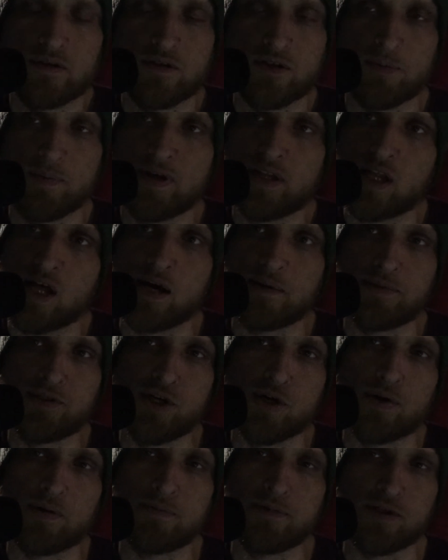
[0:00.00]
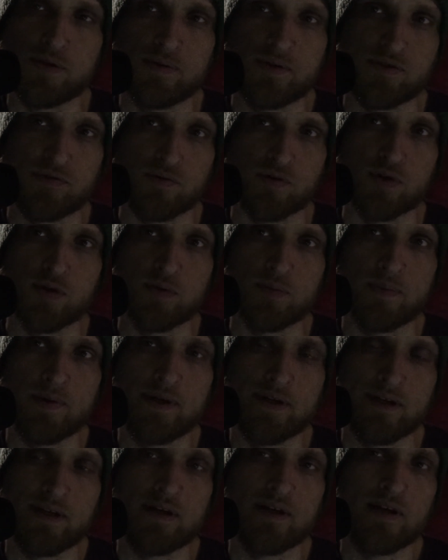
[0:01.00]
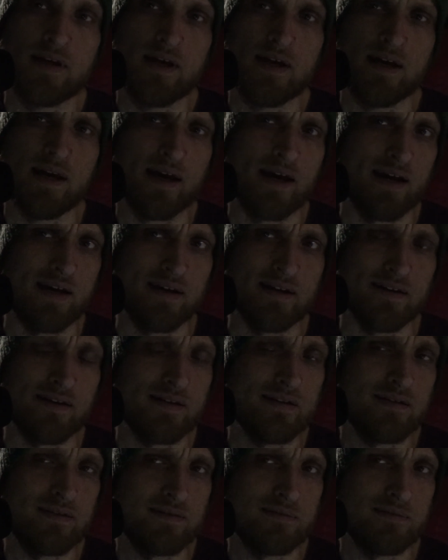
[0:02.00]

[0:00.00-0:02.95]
The bellhop showed him to his room and